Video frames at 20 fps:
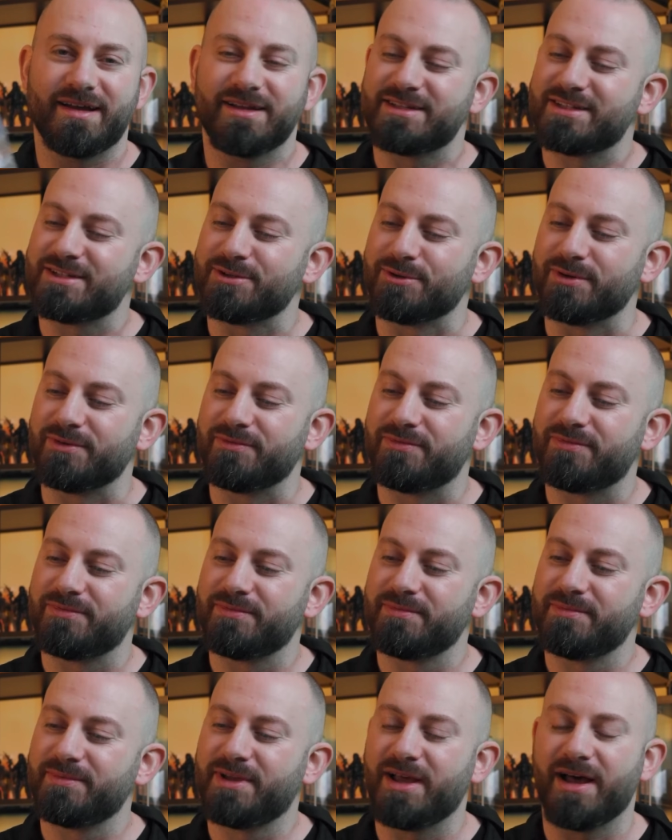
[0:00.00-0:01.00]
sort of
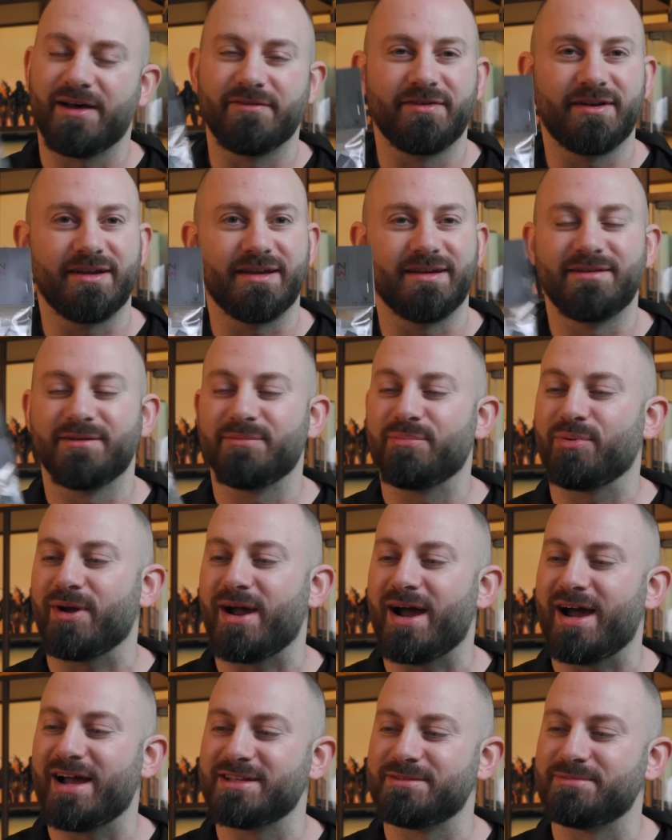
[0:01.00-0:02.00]
coveted
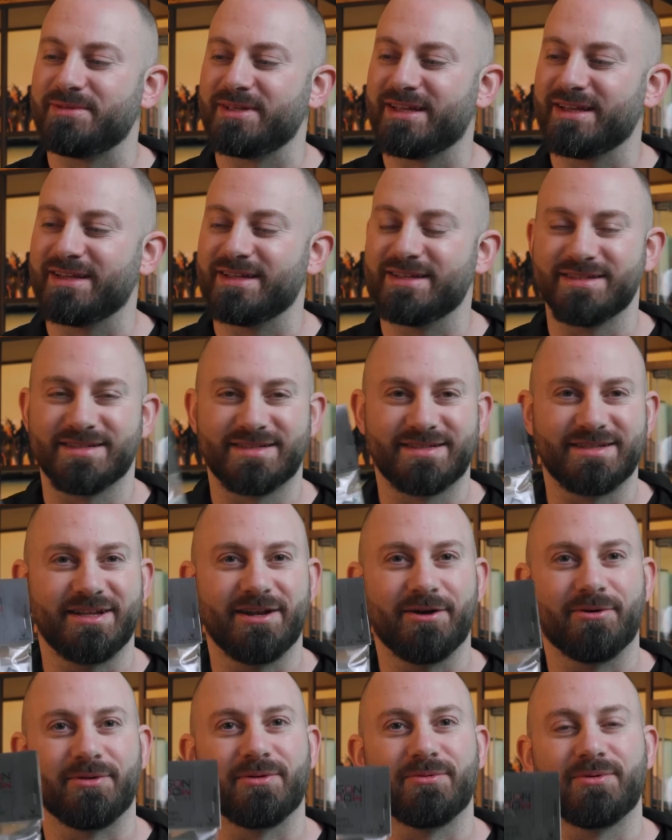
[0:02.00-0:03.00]
prize because,
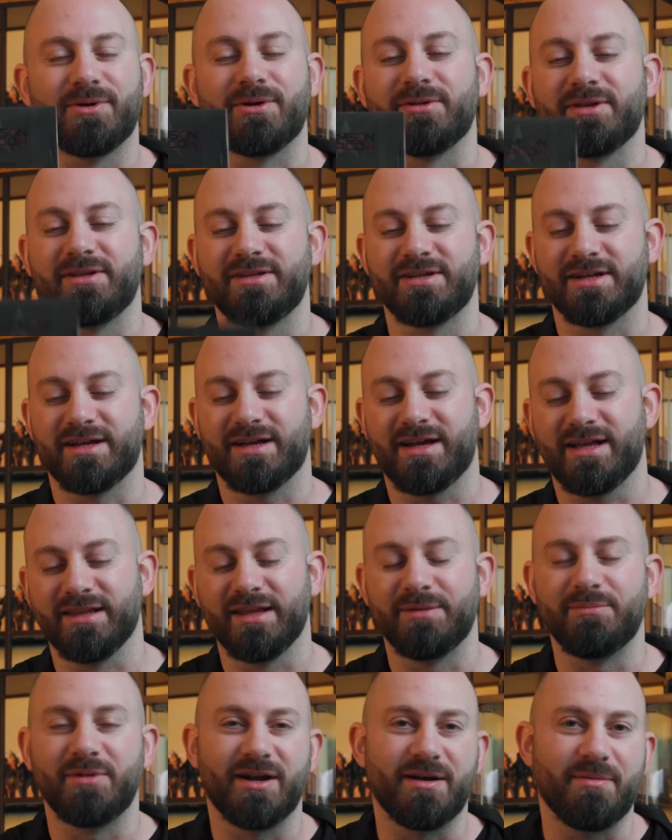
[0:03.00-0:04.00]
we only did a
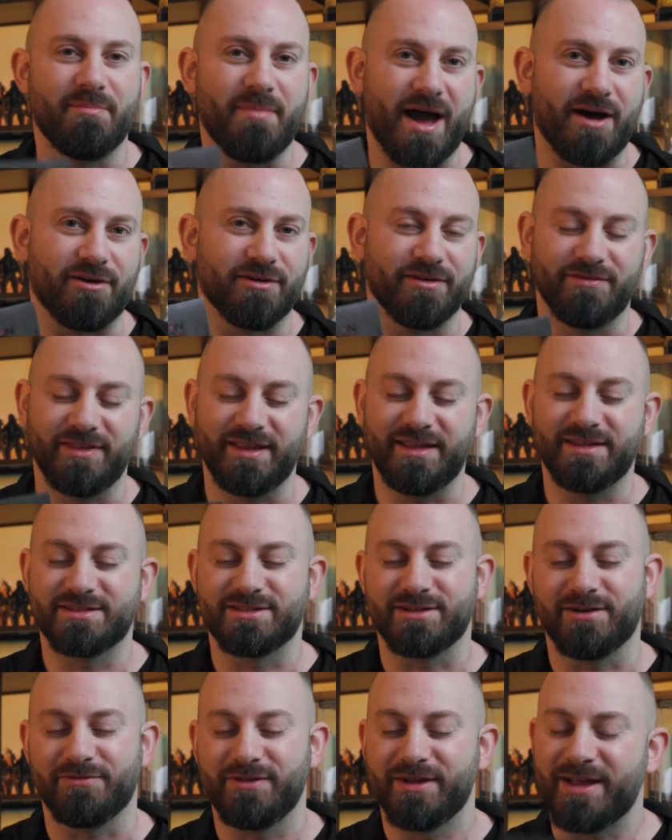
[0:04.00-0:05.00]
limited amount of
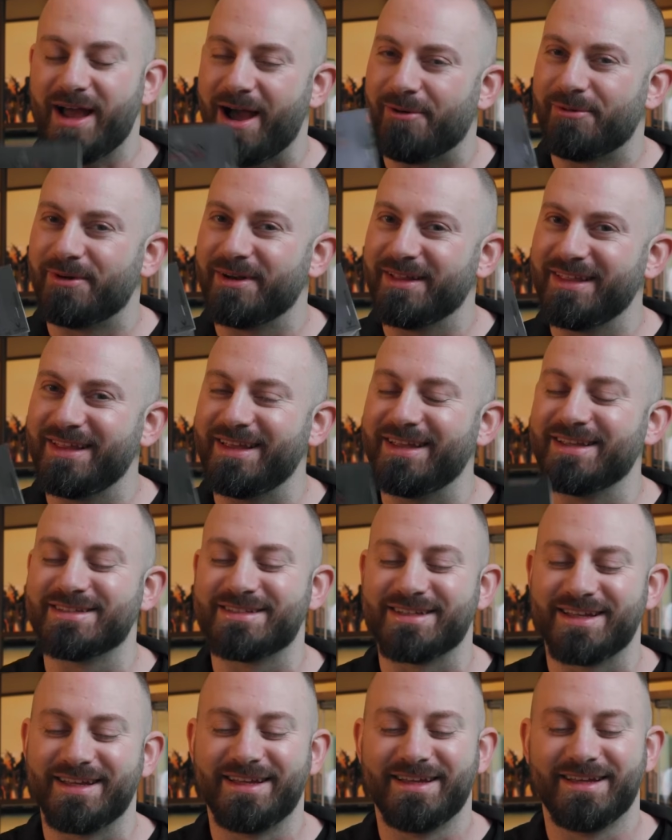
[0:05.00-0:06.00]
these. So if you got one of
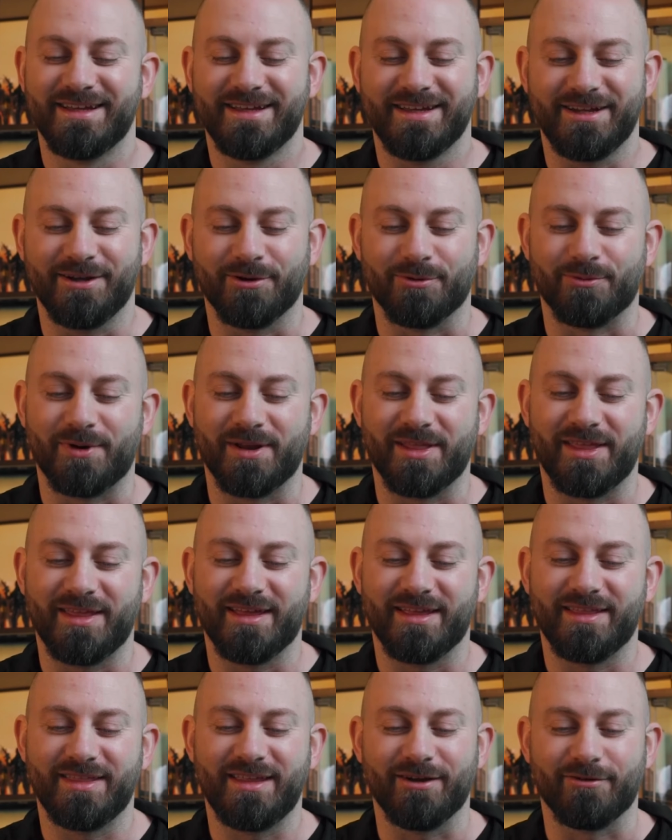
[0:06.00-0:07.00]
these, you're one
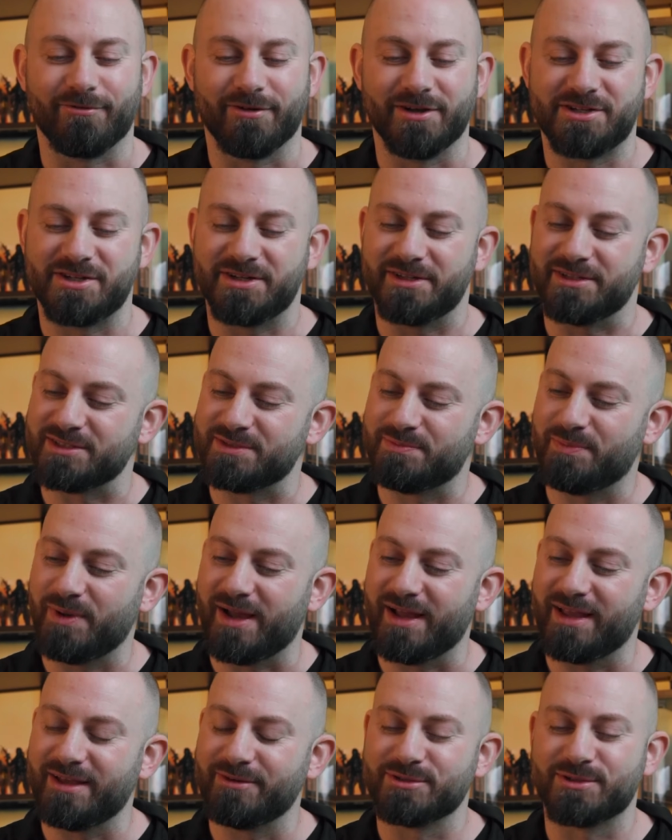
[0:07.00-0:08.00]
of the originals.
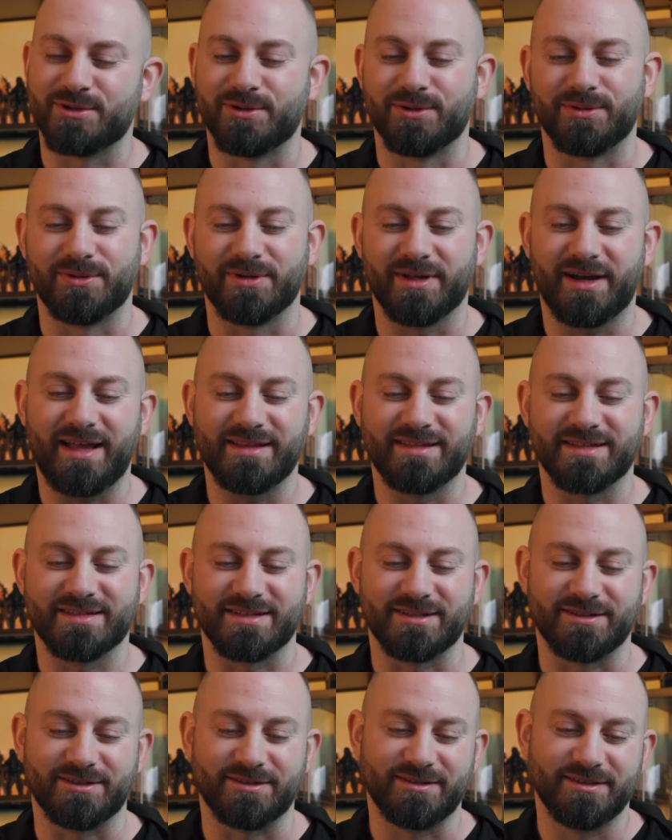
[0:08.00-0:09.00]
But it was cool. It had
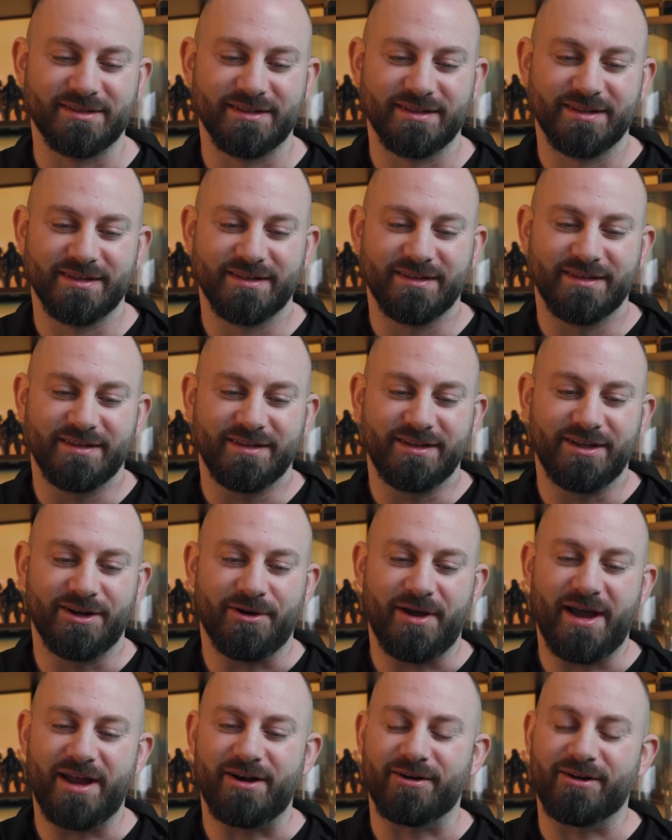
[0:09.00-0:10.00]
this little,
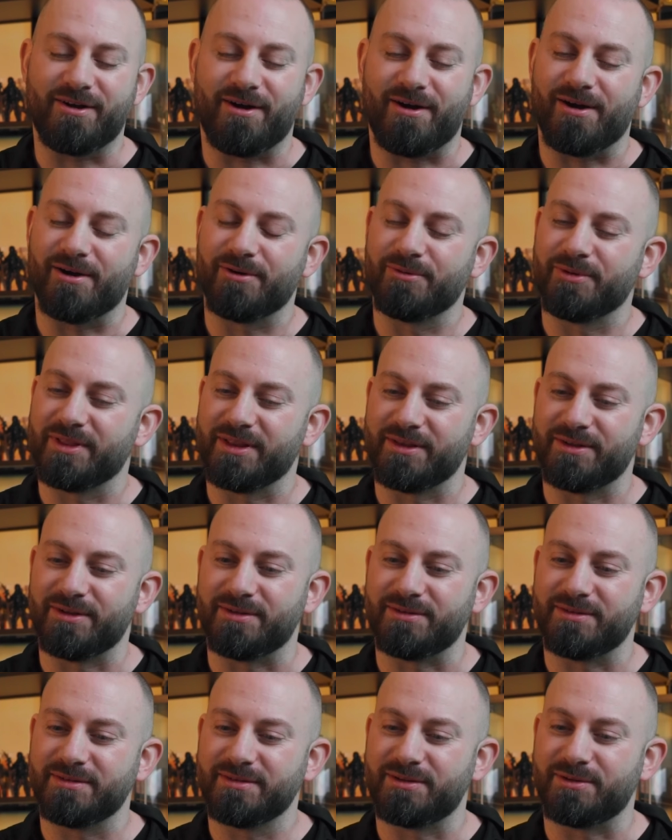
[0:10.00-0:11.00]
header card with a
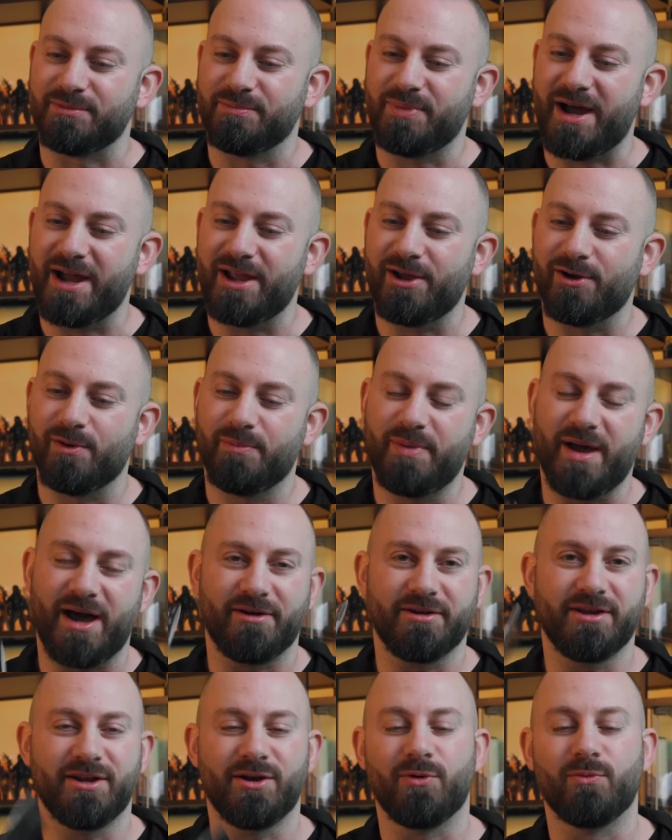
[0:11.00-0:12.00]
little bio
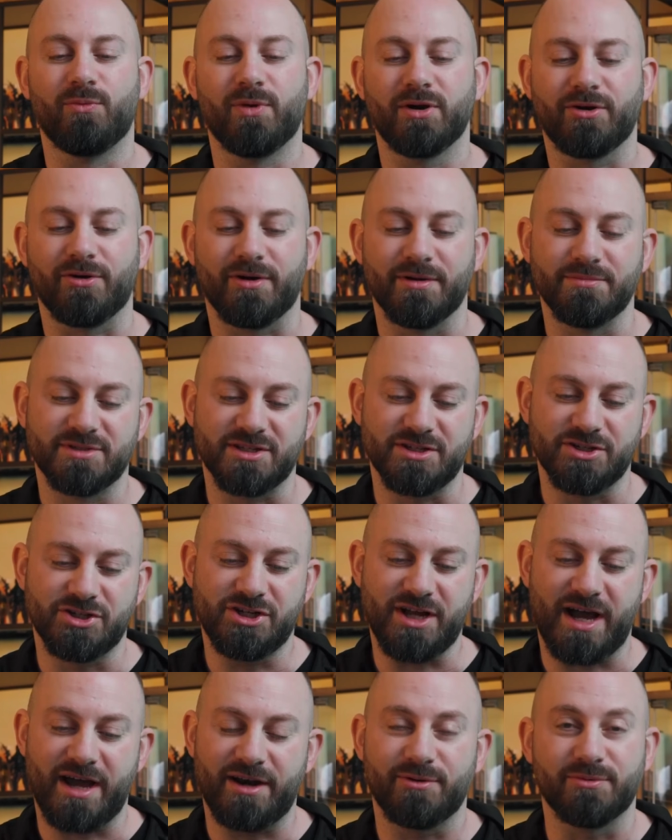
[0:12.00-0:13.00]
about, what Crimson
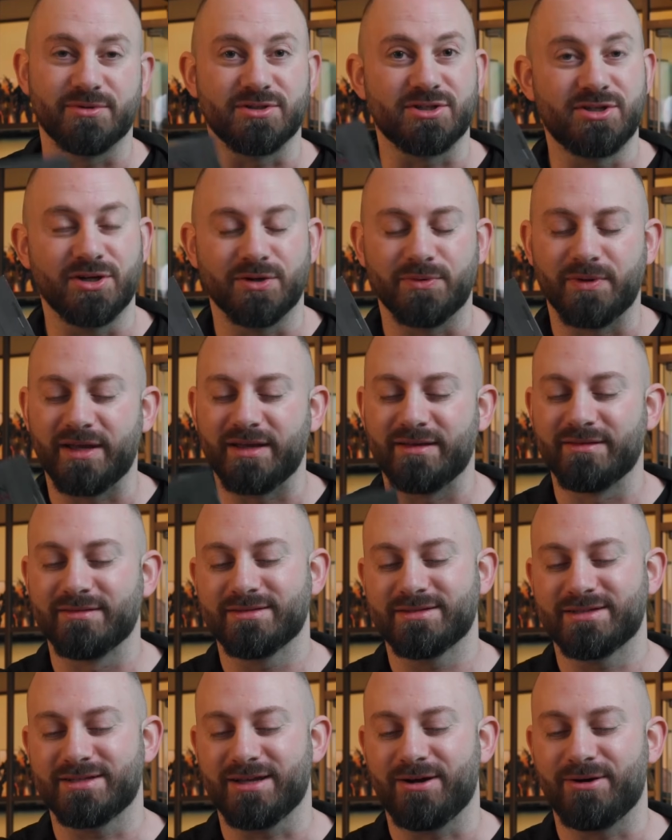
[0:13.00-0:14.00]
Shadow was doing.
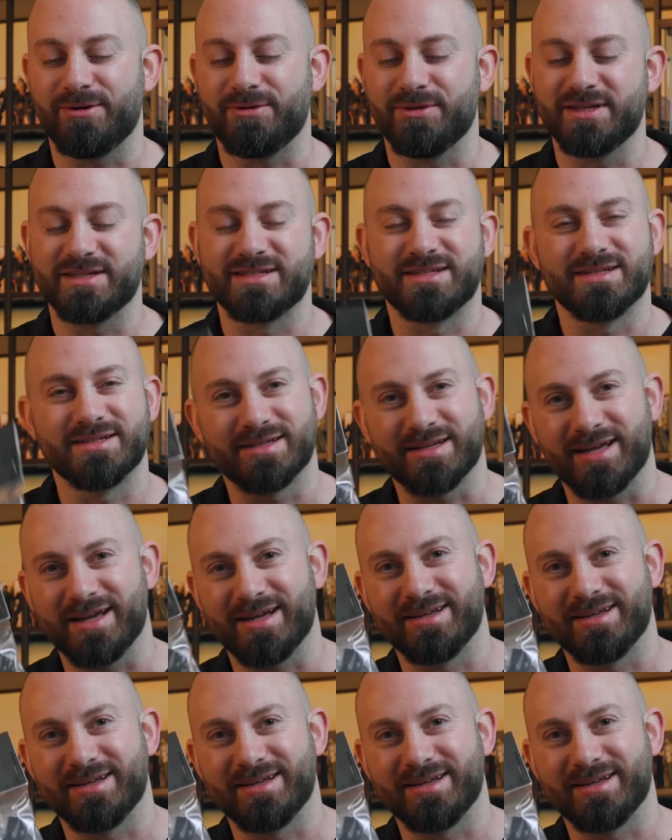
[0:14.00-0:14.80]
So this is